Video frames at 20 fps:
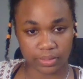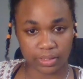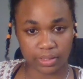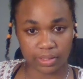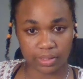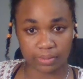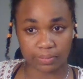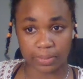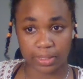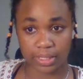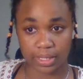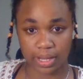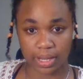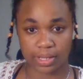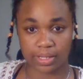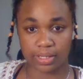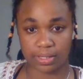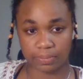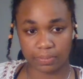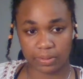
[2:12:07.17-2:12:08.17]
and
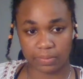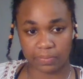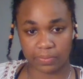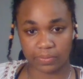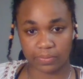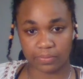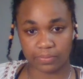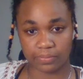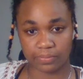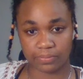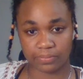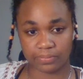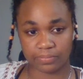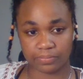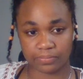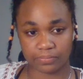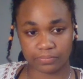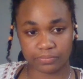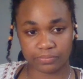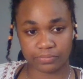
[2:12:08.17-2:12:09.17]
guiding people
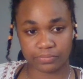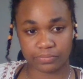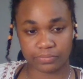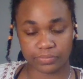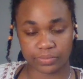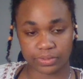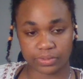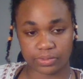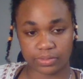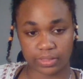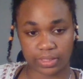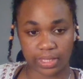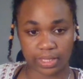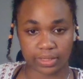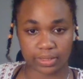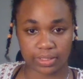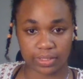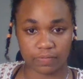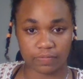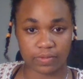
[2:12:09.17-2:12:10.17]
to
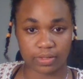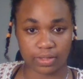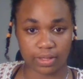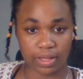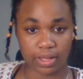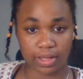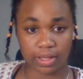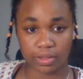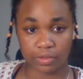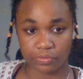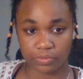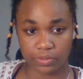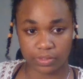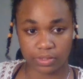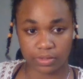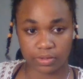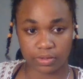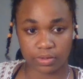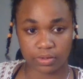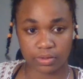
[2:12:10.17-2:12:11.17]
like live a
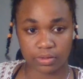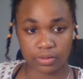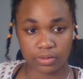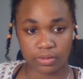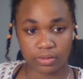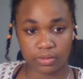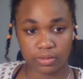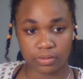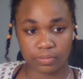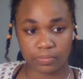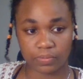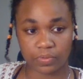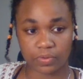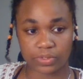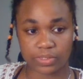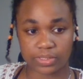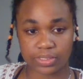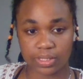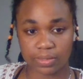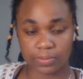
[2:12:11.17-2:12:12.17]
healthier, more
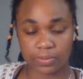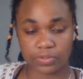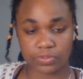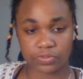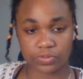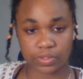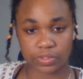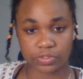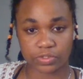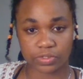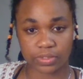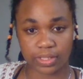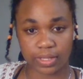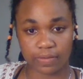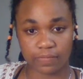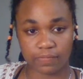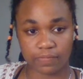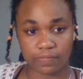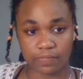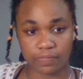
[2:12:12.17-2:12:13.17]
stable, structured
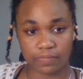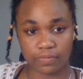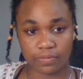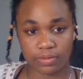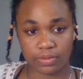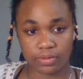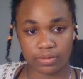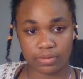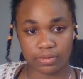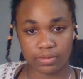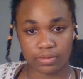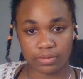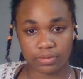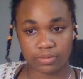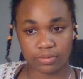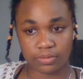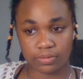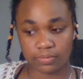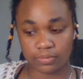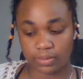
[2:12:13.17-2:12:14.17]
life.
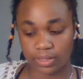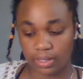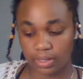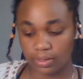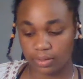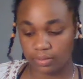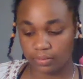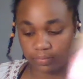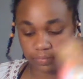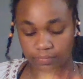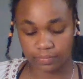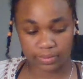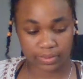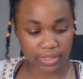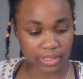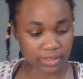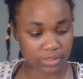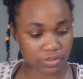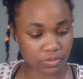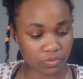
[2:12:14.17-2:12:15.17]
Okay,
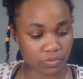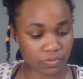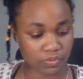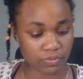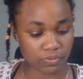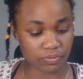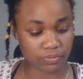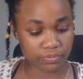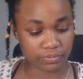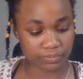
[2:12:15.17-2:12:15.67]
that's cool.